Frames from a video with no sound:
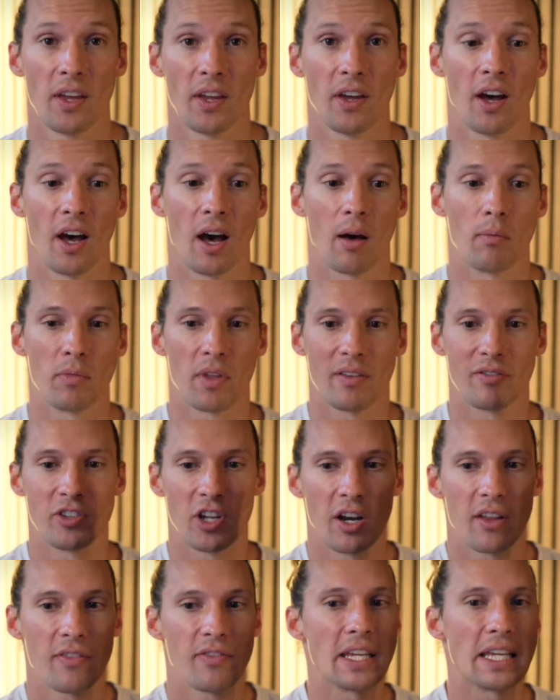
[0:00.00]
They've done
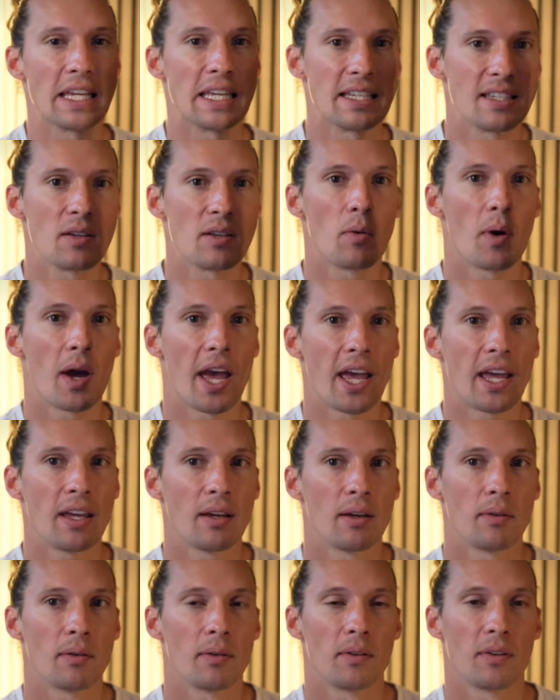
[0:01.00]
it the easy way.
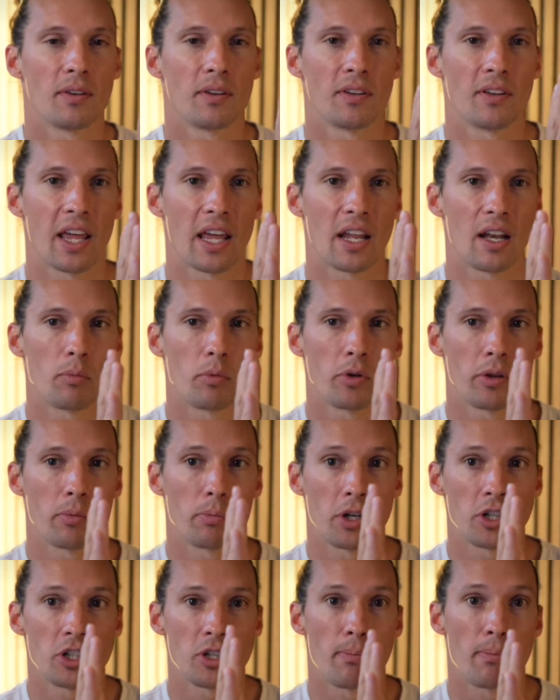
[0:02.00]
They end up with a
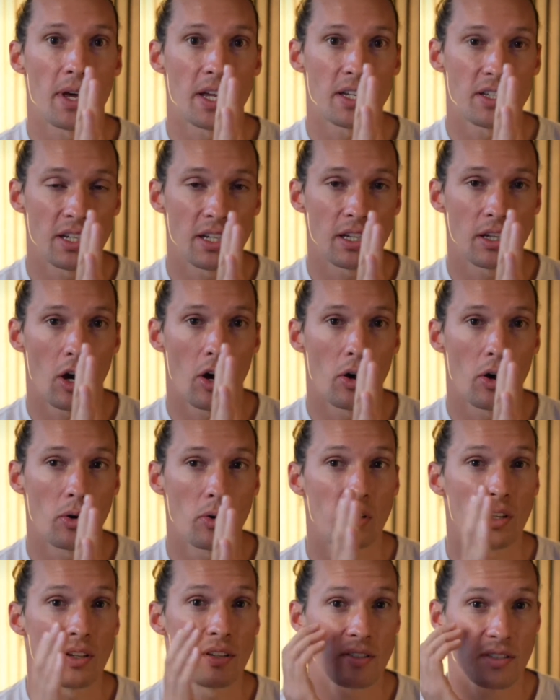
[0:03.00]
bunch of messy code,
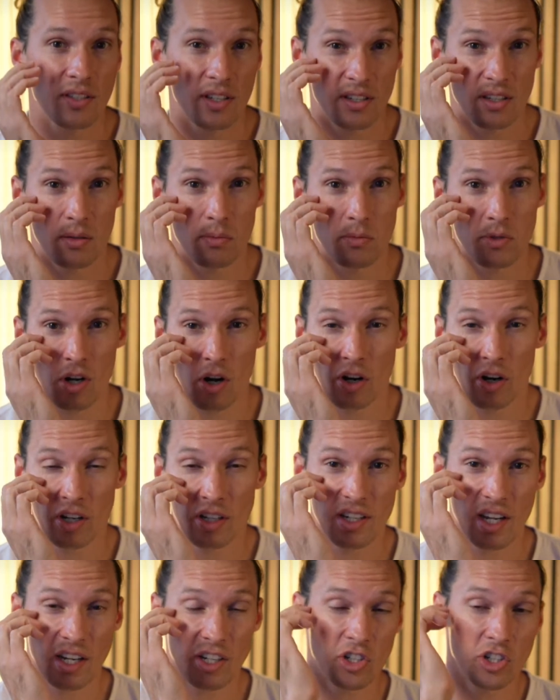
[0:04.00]
systems, and
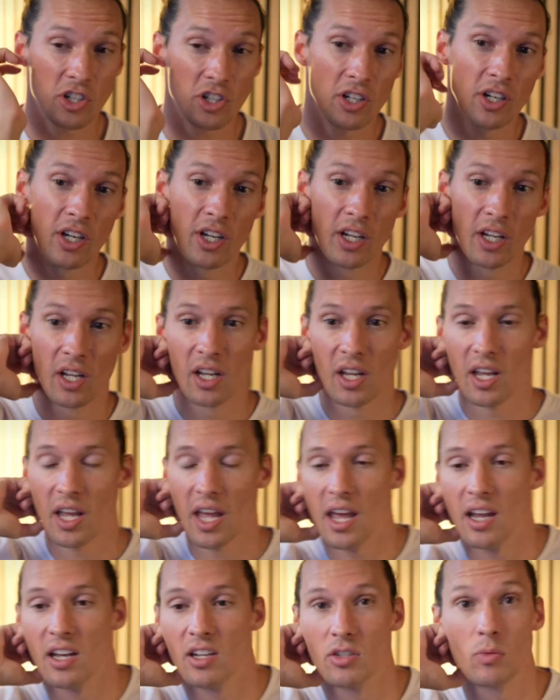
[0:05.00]
architecture,
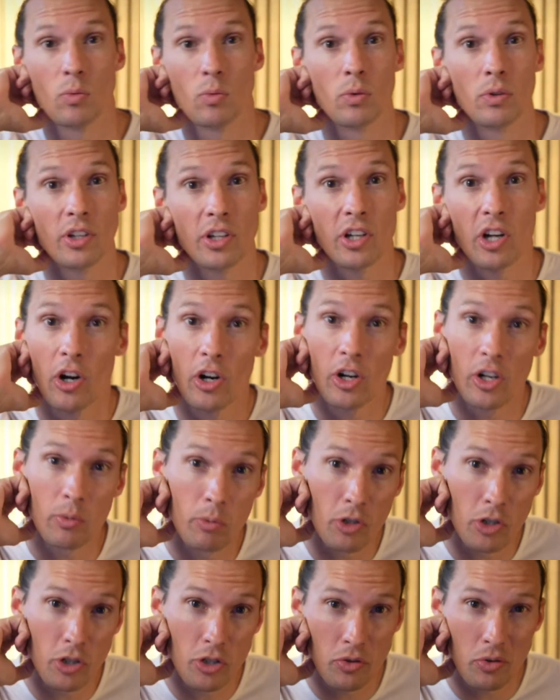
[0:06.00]
and it's really hard to
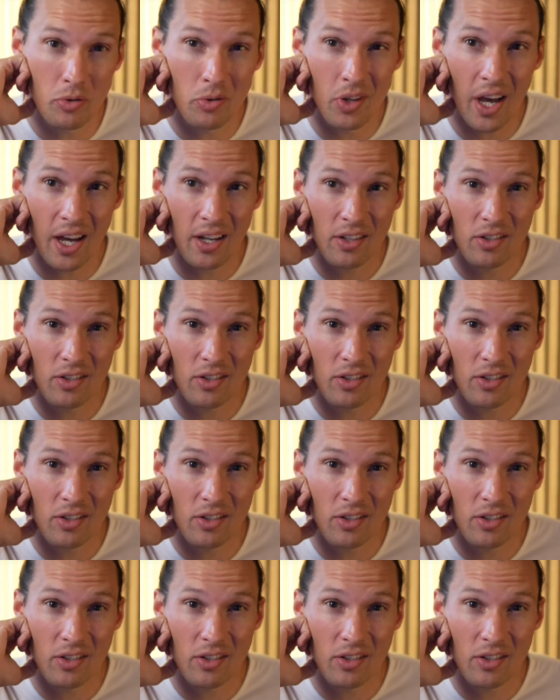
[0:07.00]
push through that.